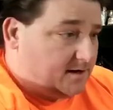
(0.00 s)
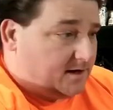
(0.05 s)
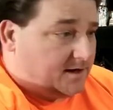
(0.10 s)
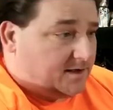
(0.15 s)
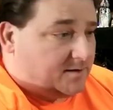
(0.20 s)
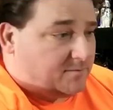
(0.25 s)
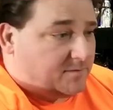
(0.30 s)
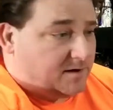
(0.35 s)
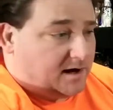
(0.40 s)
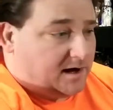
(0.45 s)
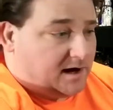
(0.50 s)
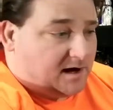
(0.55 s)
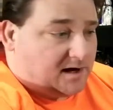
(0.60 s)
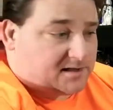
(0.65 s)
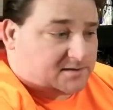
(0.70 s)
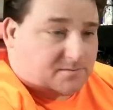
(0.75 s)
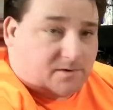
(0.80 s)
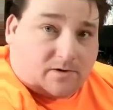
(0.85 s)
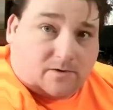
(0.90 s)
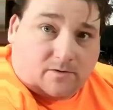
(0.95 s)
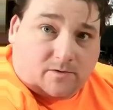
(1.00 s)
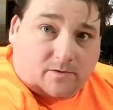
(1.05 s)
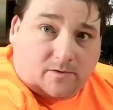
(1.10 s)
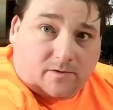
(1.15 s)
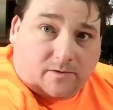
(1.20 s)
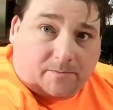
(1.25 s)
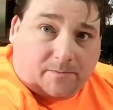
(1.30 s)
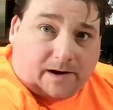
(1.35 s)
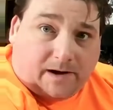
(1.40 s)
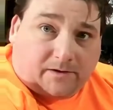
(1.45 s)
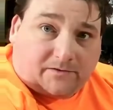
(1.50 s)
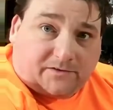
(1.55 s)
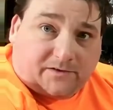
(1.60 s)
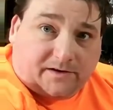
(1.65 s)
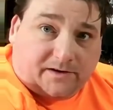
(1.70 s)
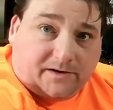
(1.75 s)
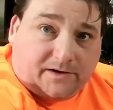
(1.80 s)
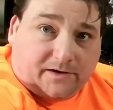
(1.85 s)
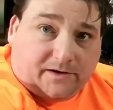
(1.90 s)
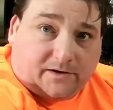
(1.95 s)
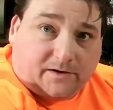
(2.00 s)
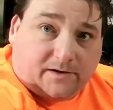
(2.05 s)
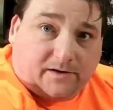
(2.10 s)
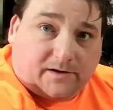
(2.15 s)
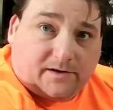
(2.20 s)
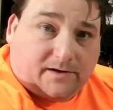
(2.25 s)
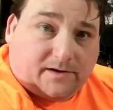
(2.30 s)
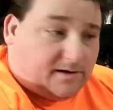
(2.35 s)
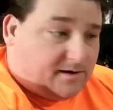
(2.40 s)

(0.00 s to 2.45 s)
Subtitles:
and then my Osmo mounts in here,